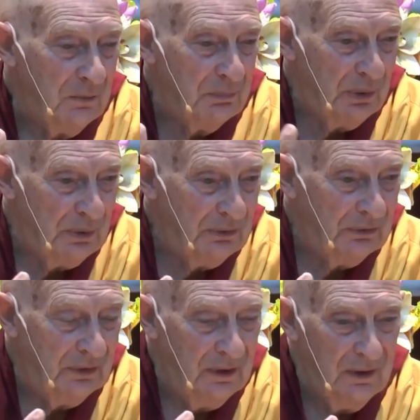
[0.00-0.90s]

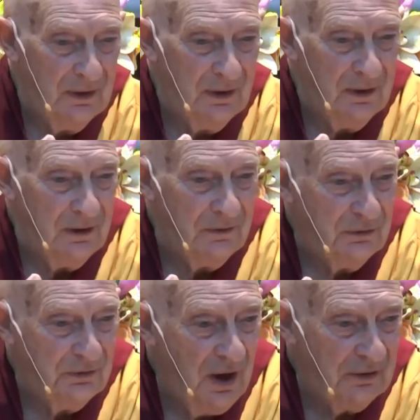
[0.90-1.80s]
birds, if you
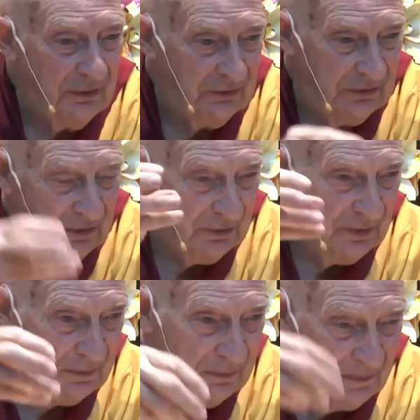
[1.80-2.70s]
try to steal
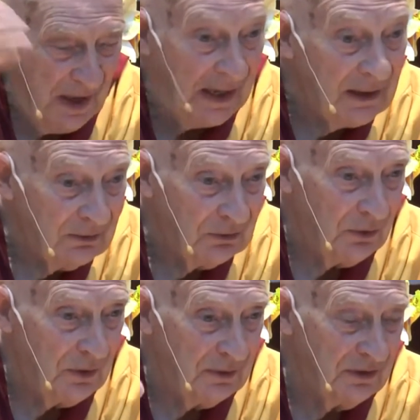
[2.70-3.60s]
the eggs or
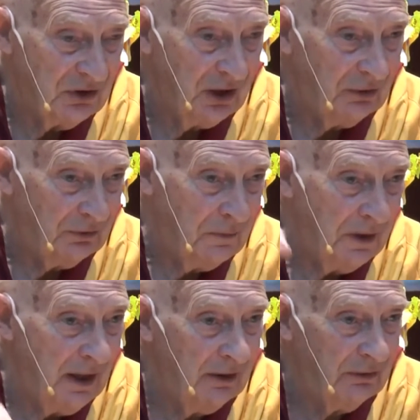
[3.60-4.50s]
the chicks from the
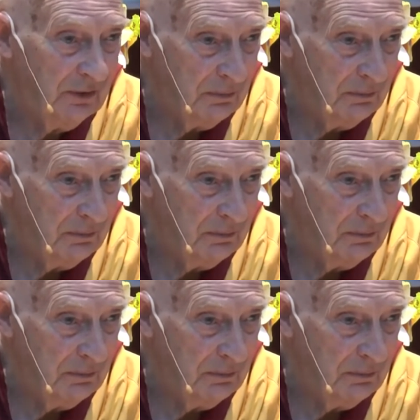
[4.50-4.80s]
nest,